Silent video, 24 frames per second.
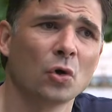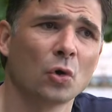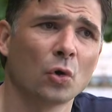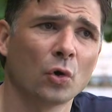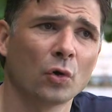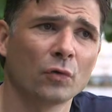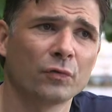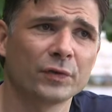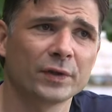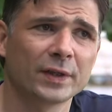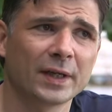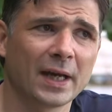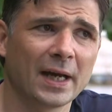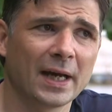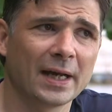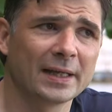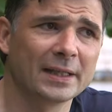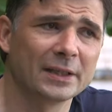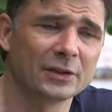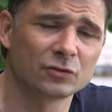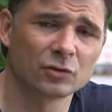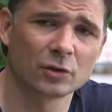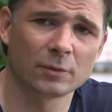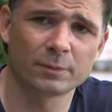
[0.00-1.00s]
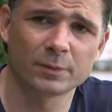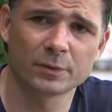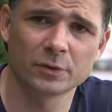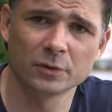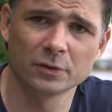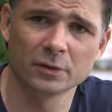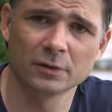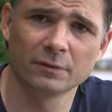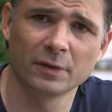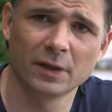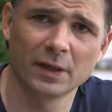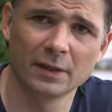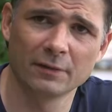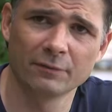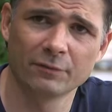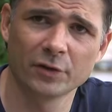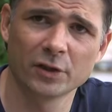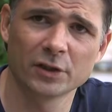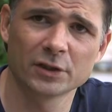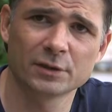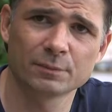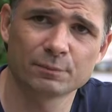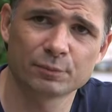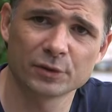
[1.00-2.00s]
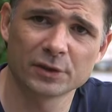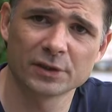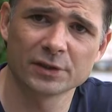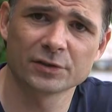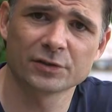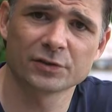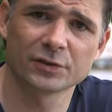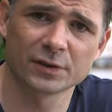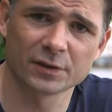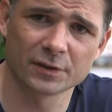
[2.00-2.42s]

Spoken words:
or if you get any tropical invertebrates,